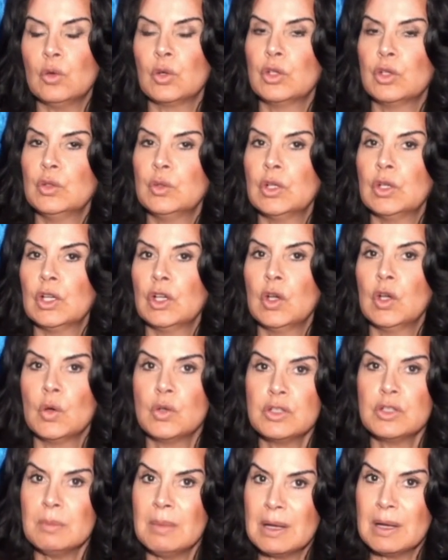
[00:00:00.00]
or you can go
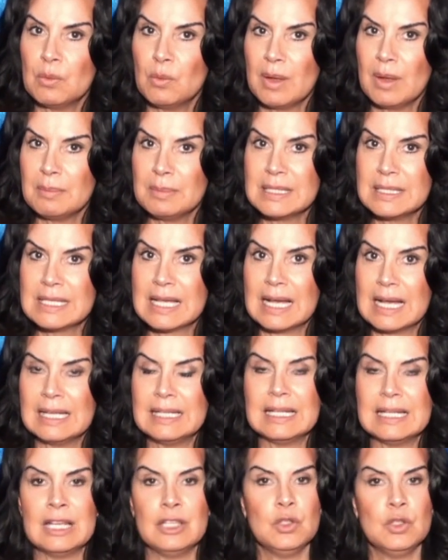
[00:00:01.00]
to my
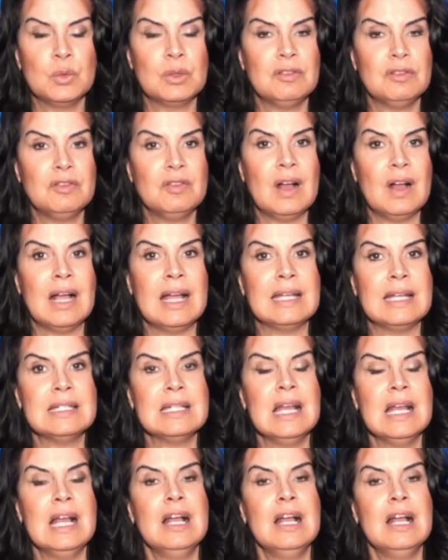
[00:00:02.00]
website and you will find